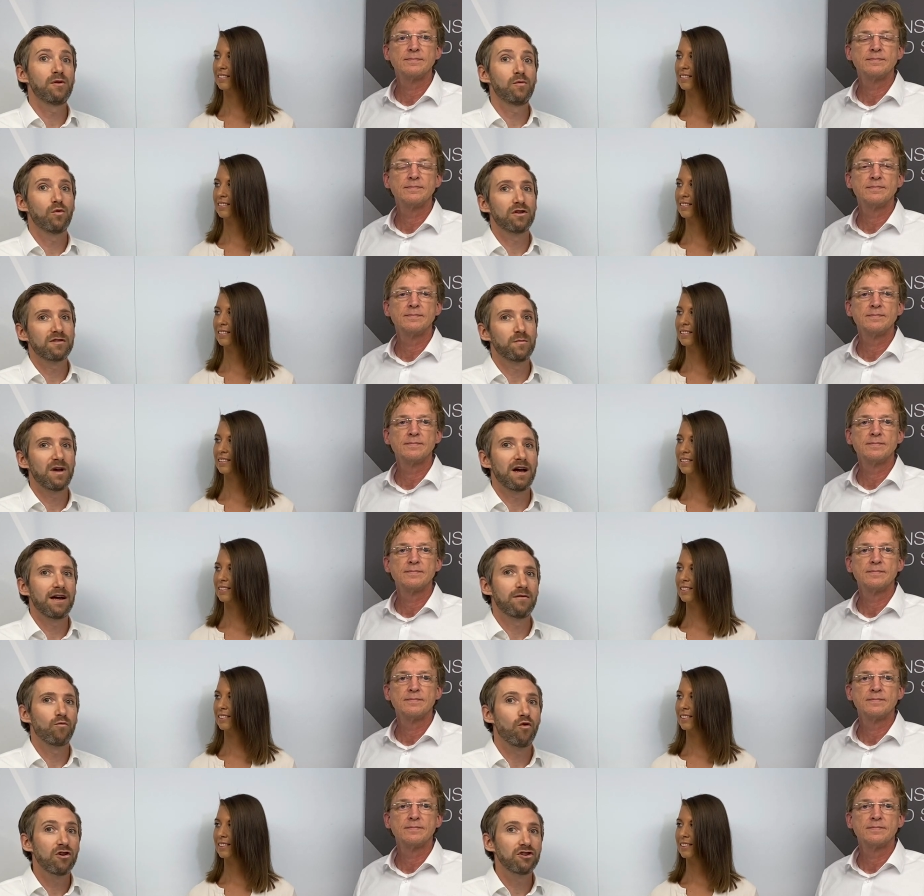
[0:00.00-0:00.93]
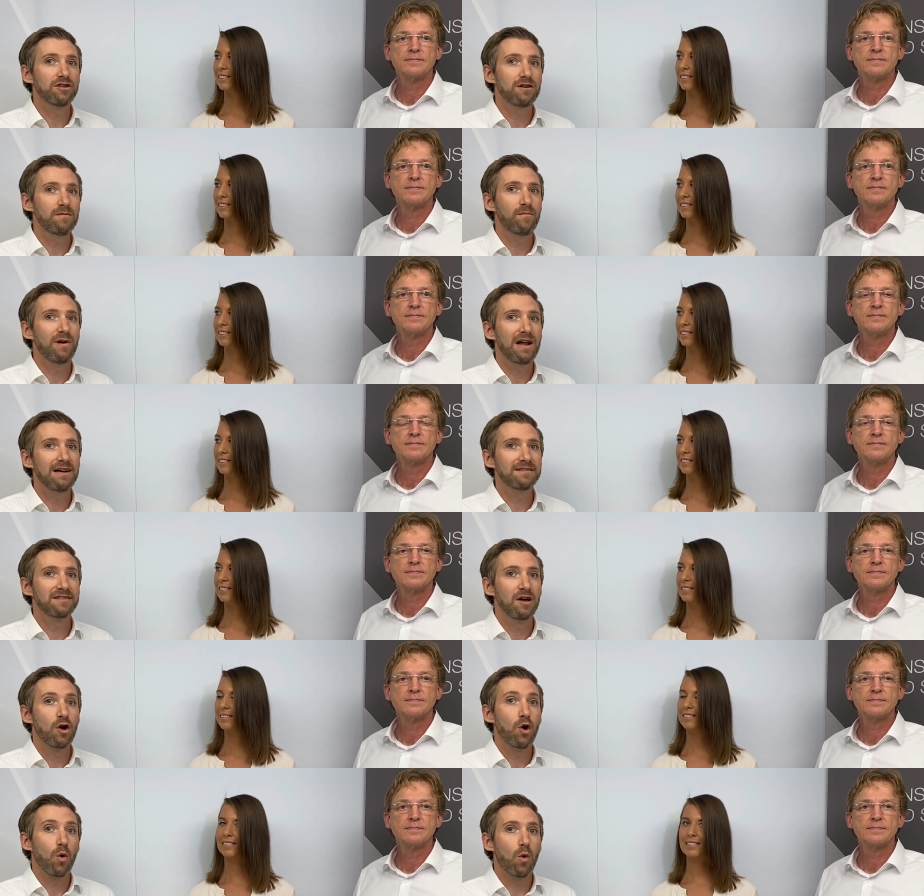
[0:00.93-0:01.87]
Speaker 1: what's behind Washdown Plus
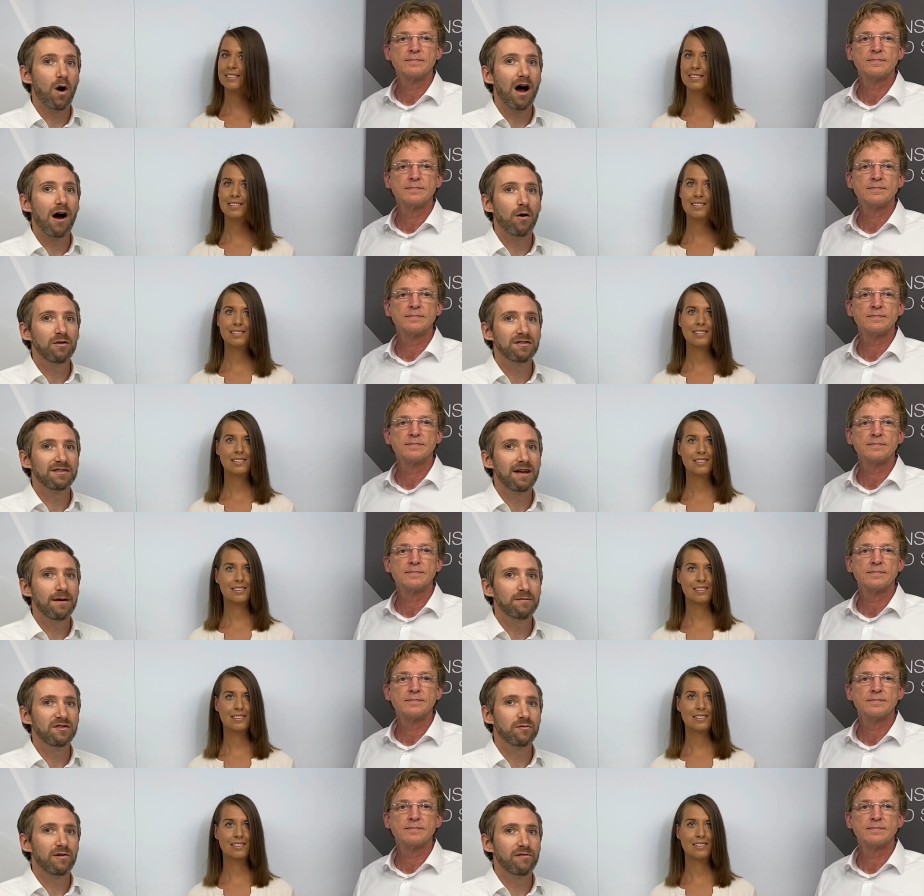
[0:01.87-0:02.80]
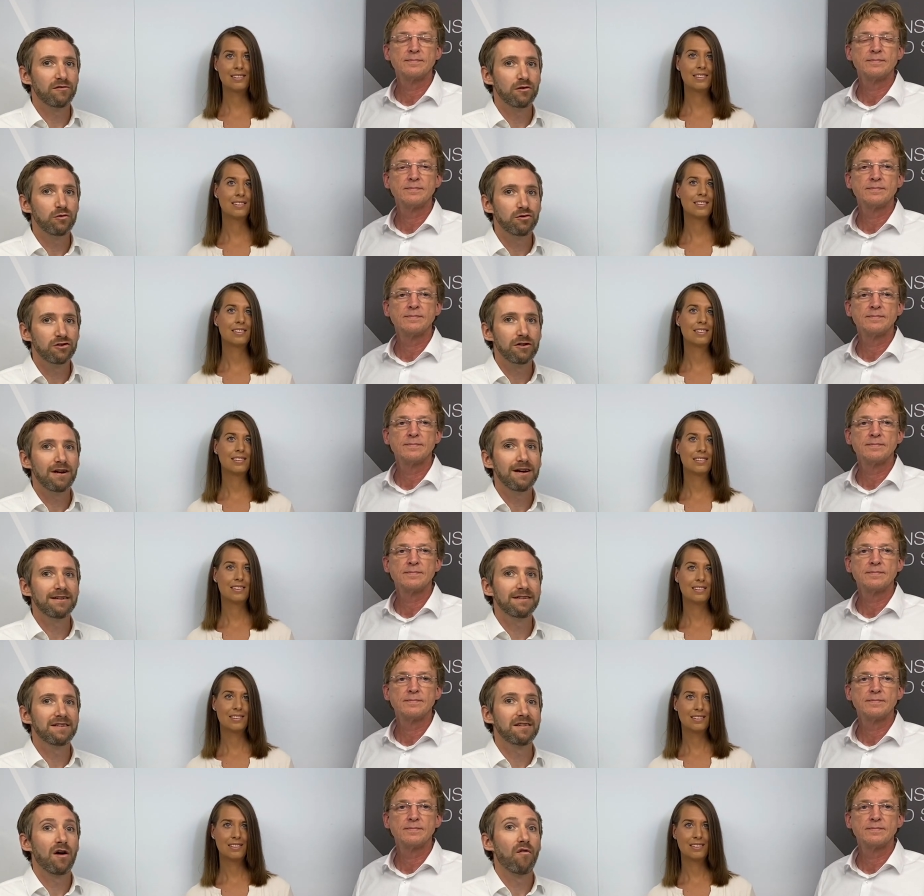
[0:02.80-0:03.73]
or how SAMS
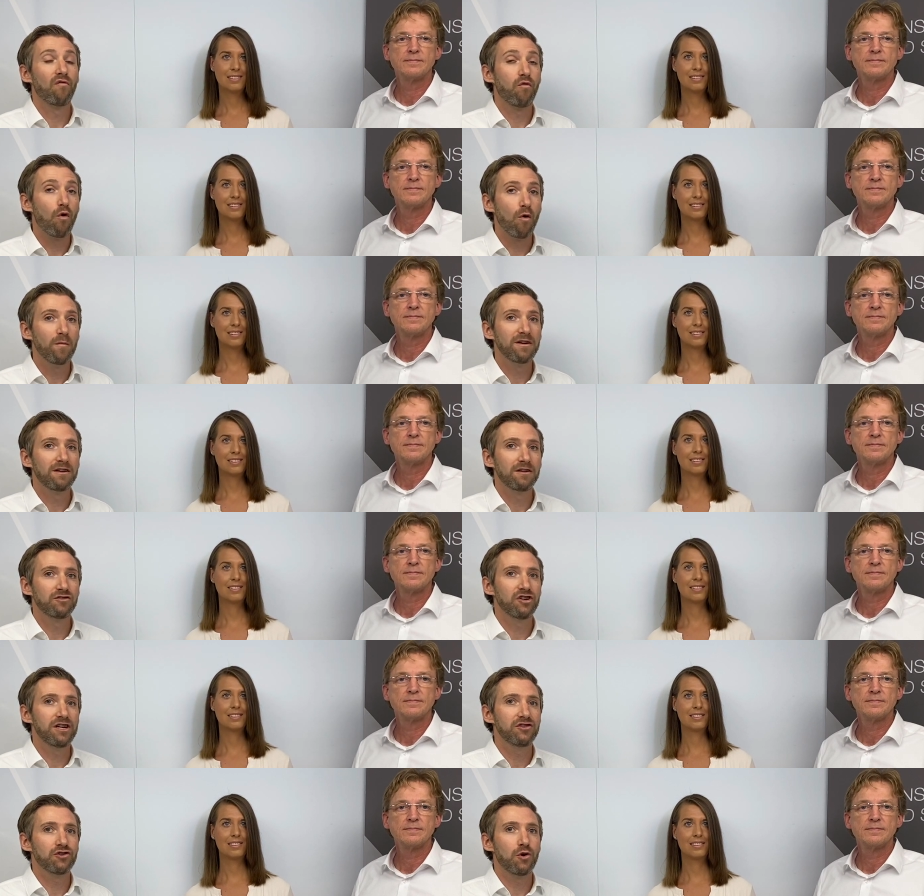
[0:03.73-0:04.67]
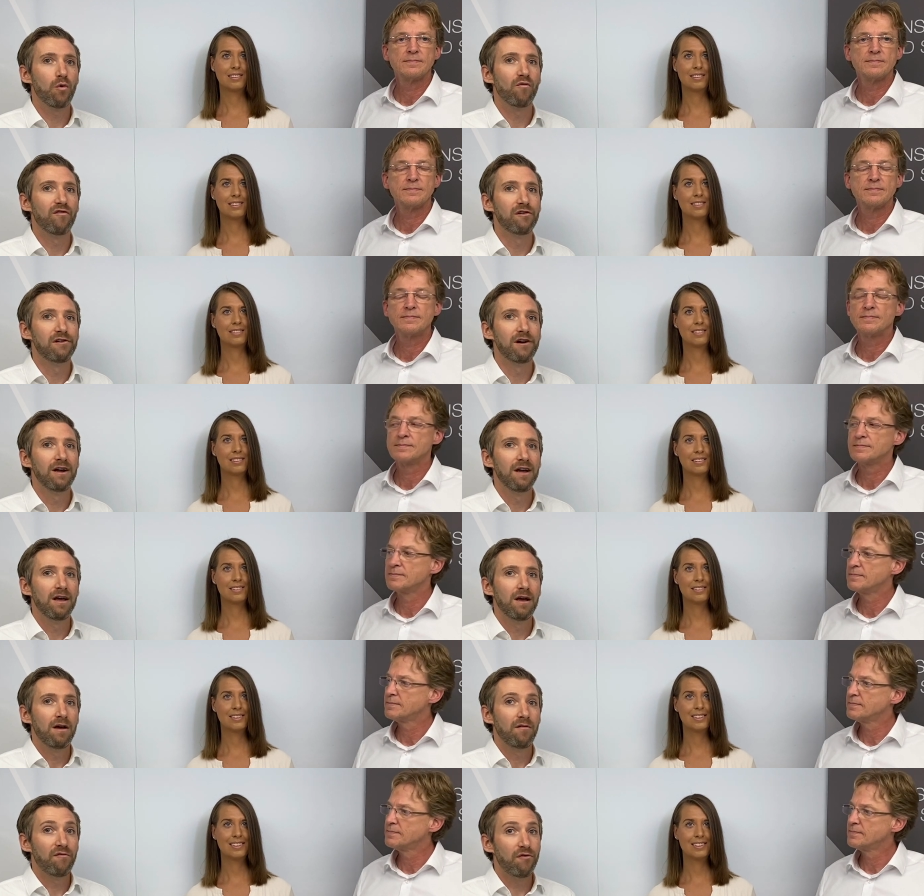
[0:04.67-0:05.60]
revolutionizes format changeover.
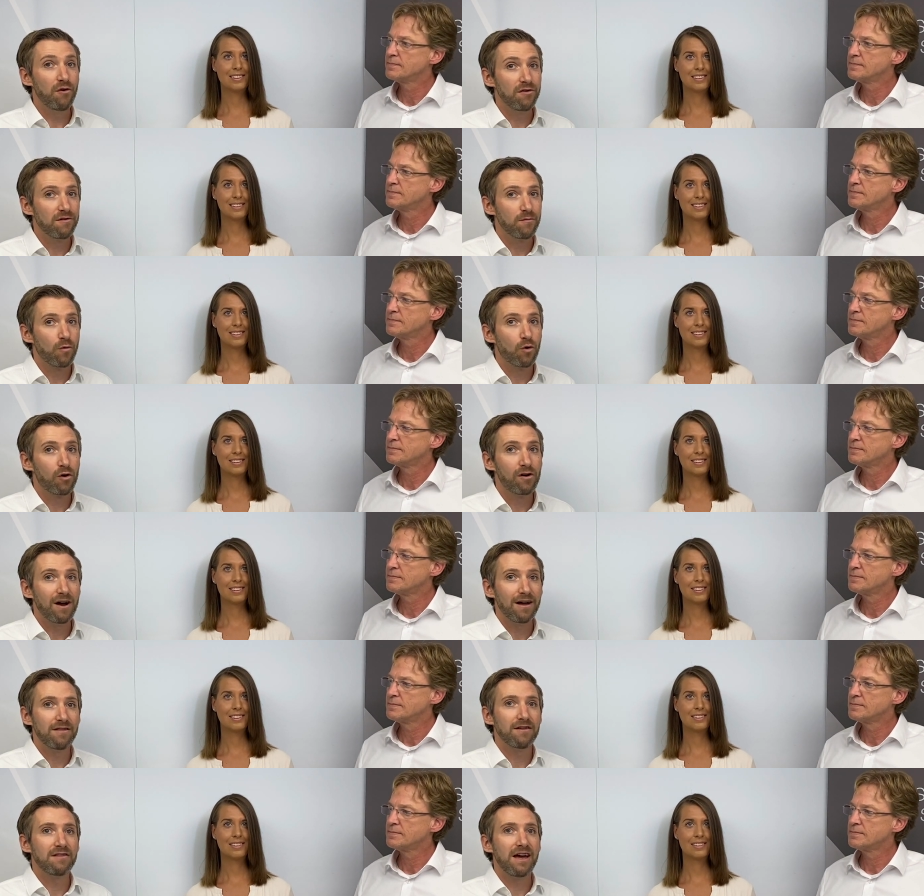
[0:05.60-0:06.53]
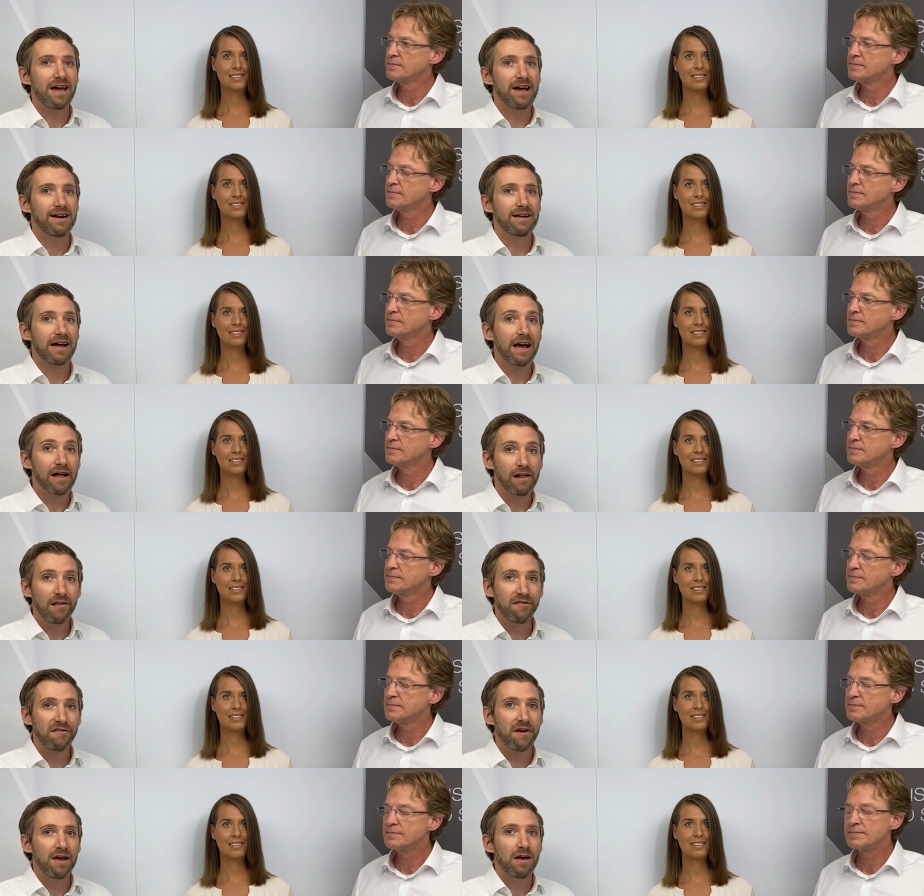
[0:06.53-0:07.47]
Furthermore, under the heading
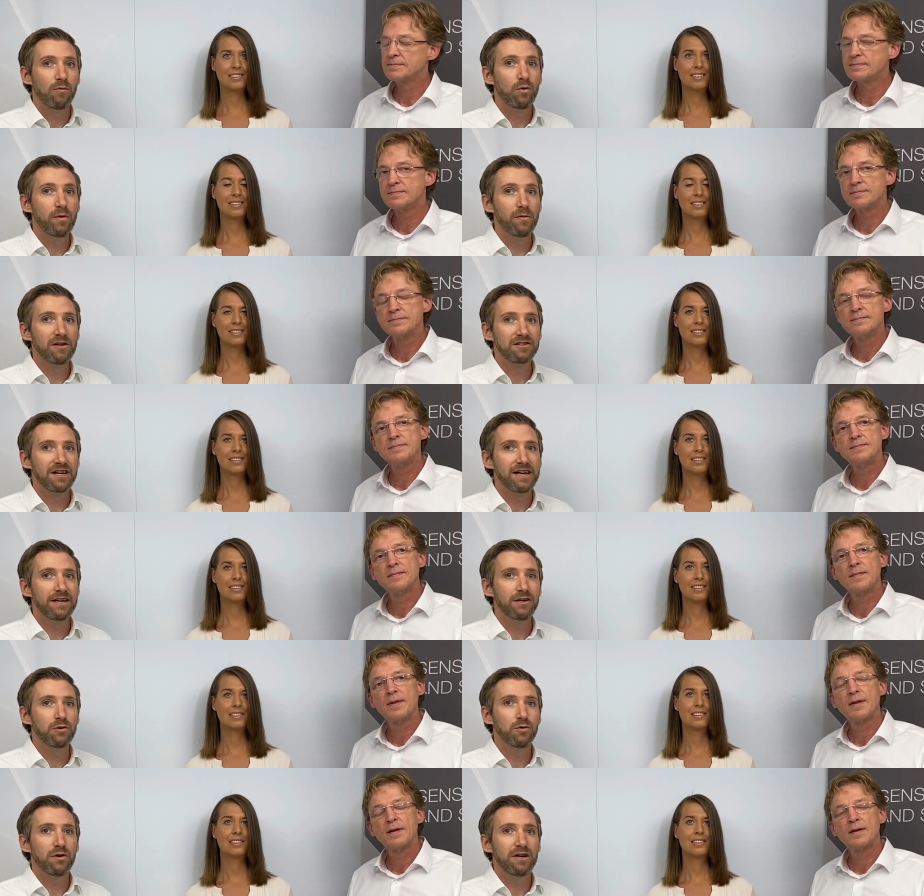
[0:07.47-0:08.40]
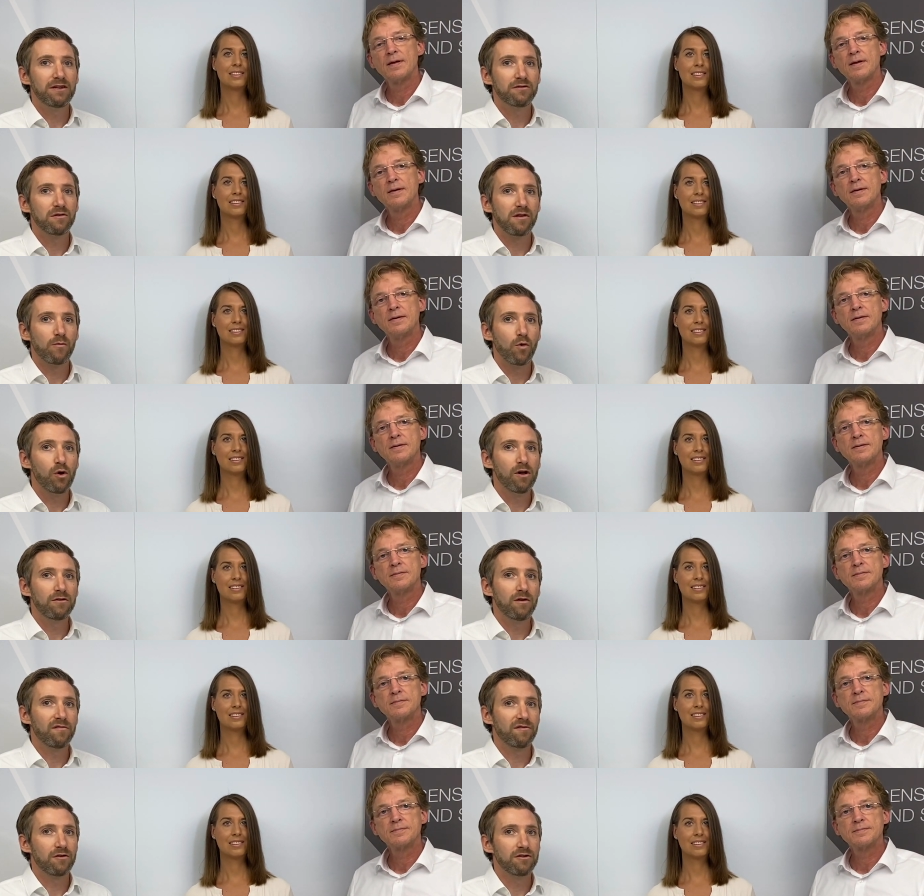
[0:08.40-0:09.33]
Health, we will take you into the world
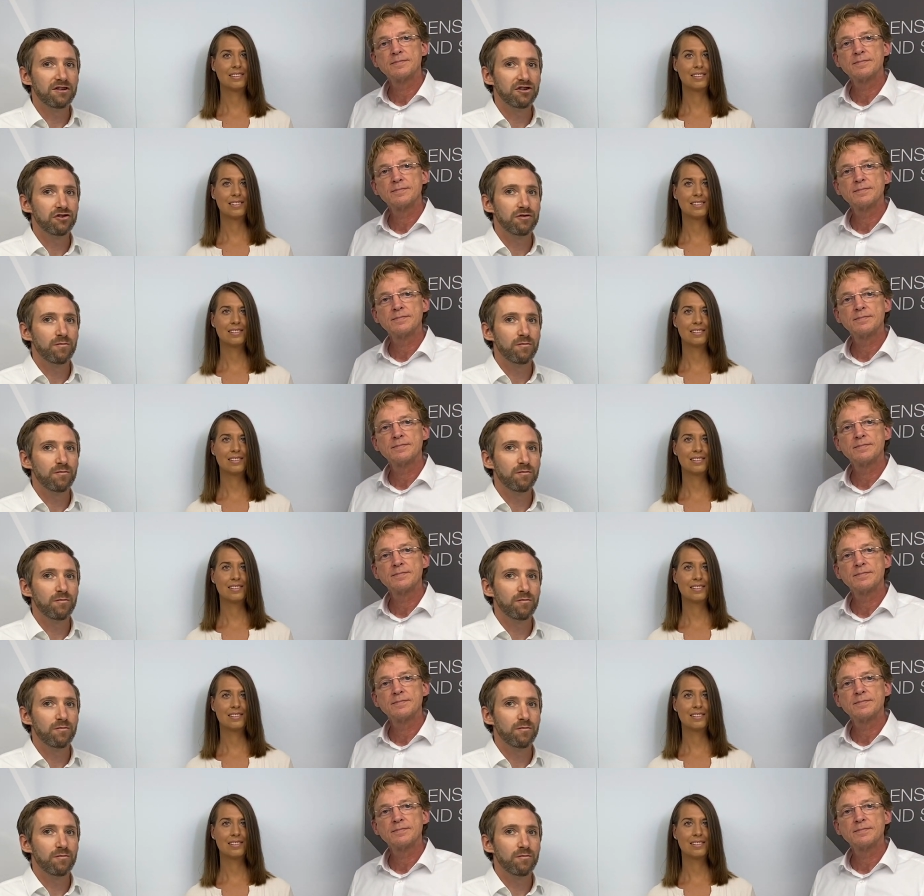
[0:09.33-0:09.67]
of condition